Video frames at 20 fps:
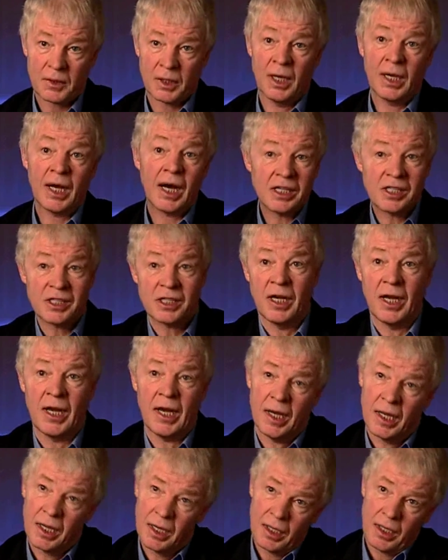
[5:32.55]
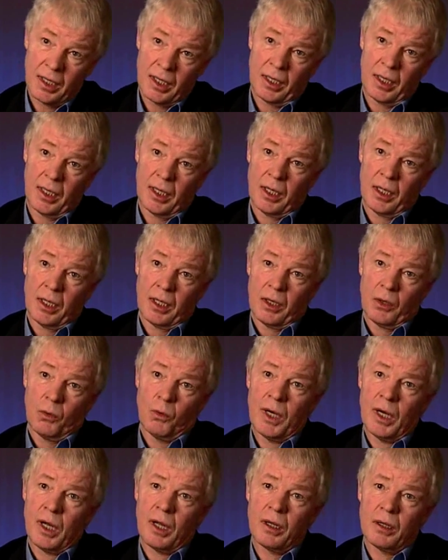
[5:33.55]
And I say,
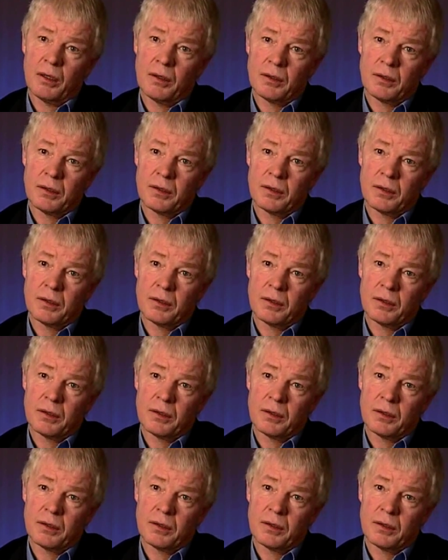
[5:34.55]
well,